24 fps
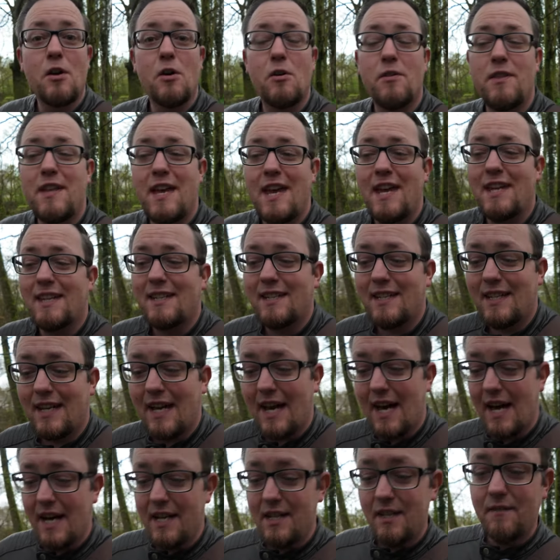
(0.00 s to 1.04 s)
though they
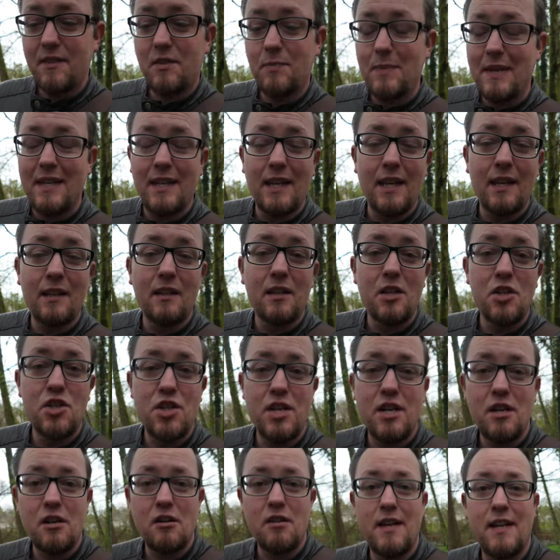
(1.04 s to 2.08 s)
kind of speak
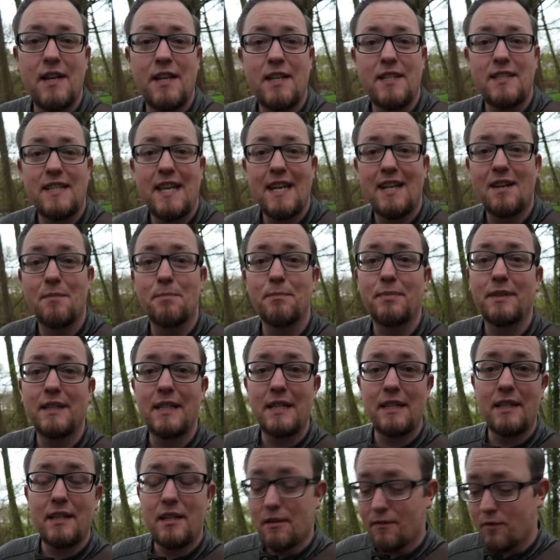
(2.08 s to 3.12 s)
English here, it is a
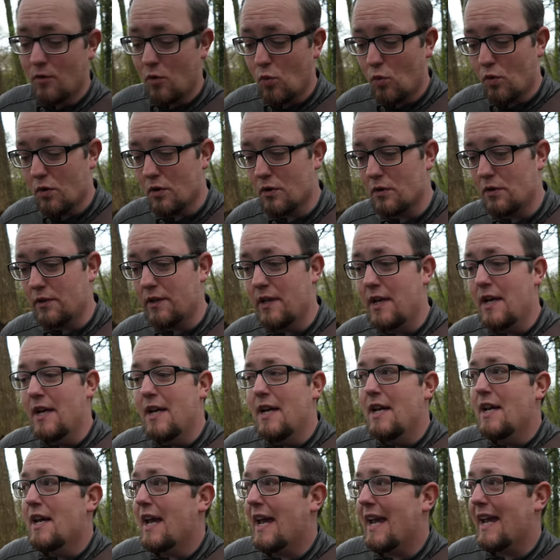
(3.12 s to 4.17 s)
completely different world,
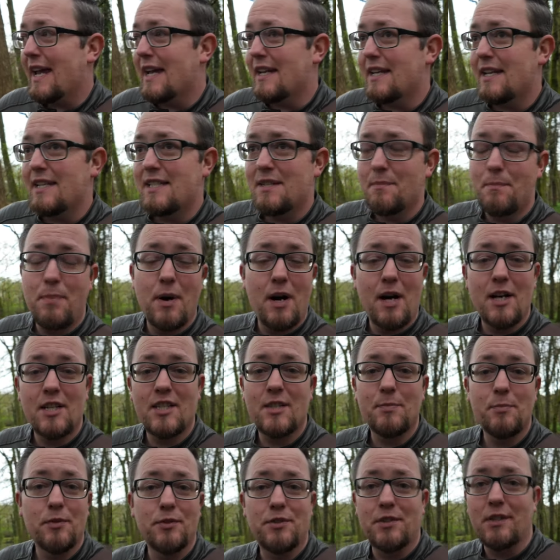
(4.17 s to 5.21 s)
and it's
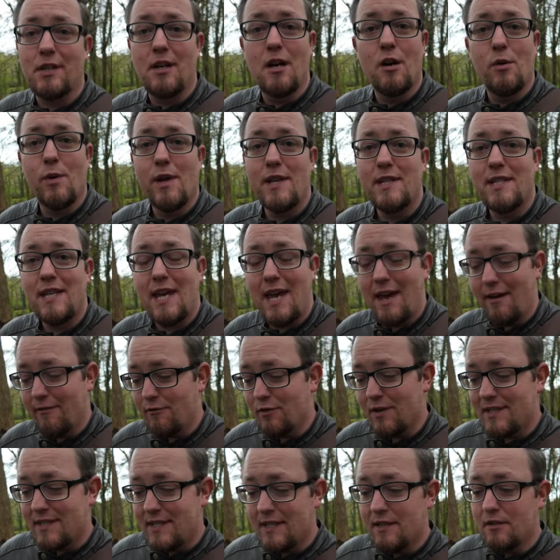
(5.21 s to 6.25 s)
impossible to go into
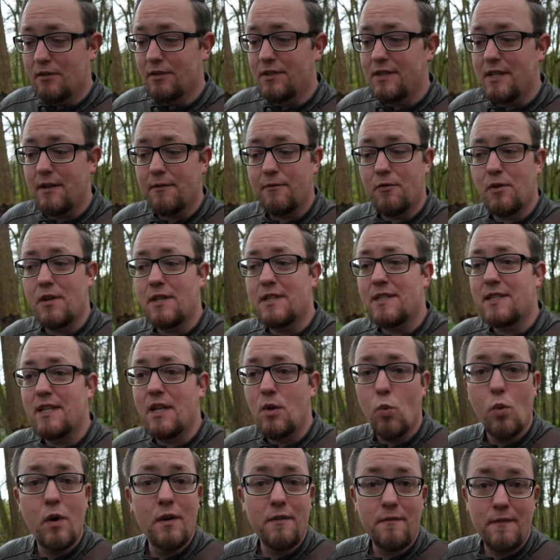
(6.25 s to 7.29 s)
every single difference
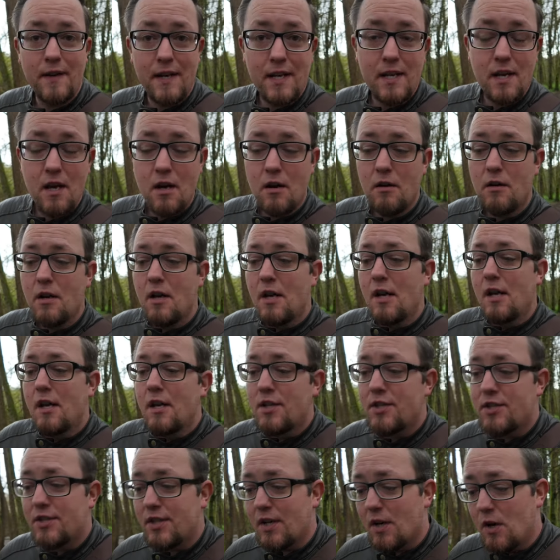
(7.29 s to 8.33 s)
in one video.
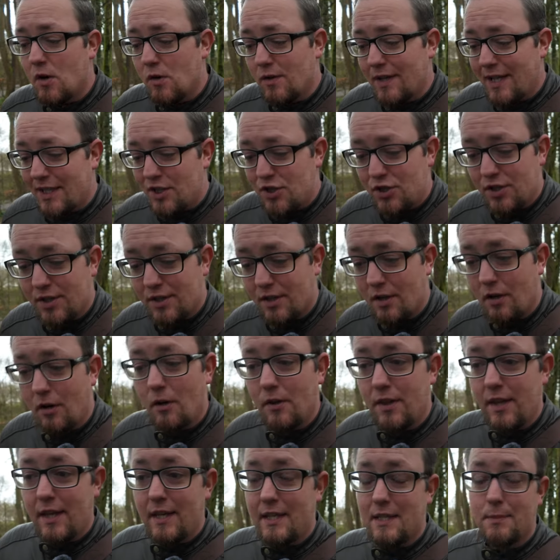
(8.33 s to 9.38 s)
So let's just
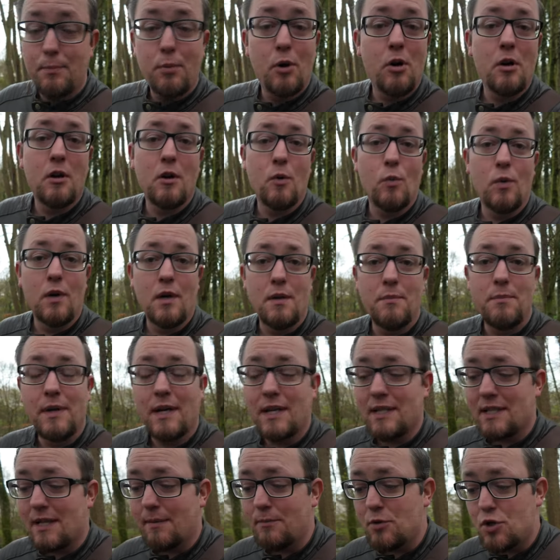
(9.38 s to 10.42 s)
call this part one
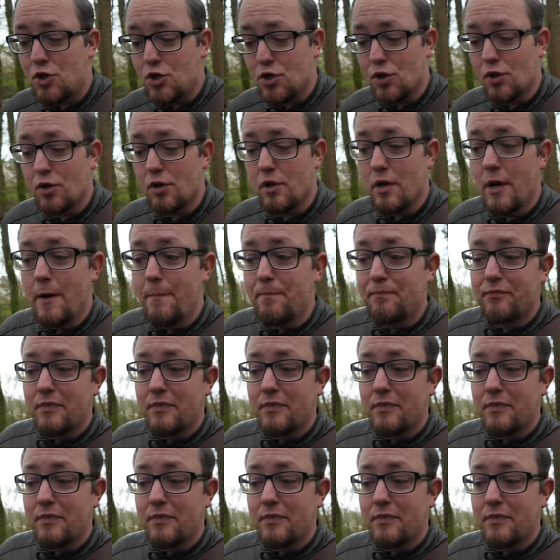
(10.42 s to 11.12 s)
because I'm sure